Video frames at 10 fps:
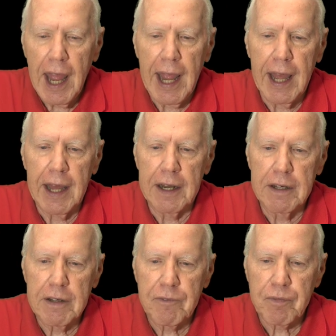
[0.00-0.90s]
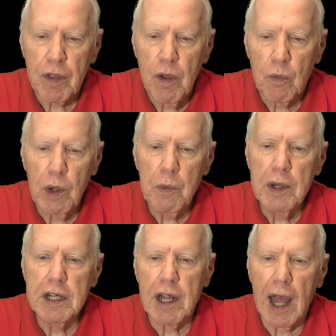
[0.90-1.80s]
And we
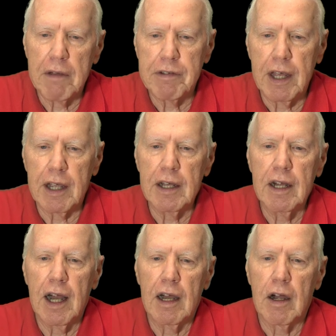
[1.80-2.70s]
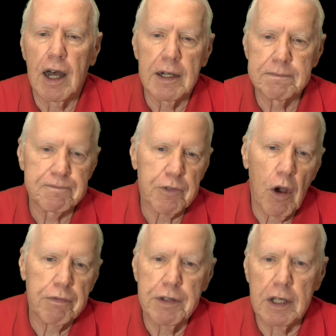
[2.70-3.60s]
went diving um,
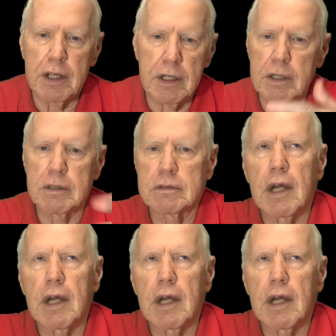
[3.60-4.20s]
off the,